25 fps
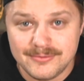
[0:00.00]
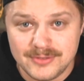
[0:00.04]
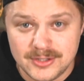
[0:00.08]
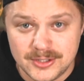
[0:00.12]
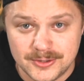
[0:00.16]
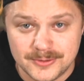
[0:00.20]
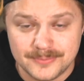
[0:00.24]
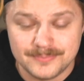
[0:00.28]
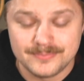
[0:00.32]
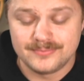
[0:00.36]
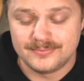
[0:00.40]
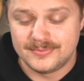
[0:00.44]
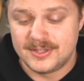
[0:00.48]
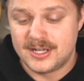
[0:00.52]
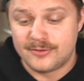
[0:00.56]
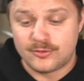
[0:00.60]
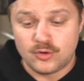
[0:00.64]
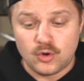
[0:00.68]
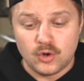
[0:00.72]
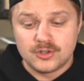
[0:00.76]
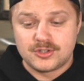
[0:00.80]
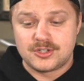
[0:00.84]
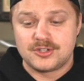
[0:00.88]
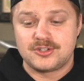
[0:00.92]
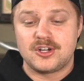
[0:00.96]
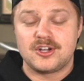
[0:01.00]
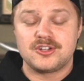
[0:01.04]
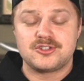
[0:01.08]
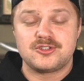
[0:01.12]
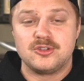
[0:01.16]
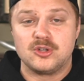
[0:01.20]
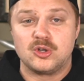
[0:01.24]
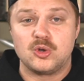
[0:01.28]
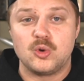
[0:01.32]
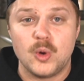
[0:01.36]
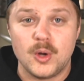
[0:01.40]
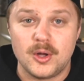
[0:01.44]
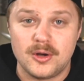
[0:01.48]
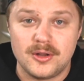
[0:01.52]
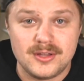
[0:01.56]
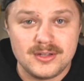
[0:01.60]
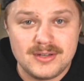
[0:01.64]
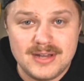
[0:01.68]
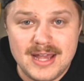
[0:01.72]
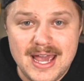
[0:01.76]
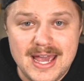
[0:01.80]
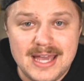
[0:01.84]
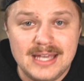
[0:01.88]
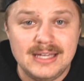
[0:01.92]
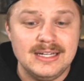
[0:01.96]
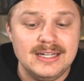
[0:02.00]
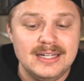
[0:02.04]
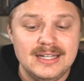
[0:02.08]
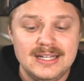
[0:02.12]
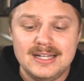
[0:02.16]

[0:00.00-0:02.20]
you. And of course there's also the quote of the day.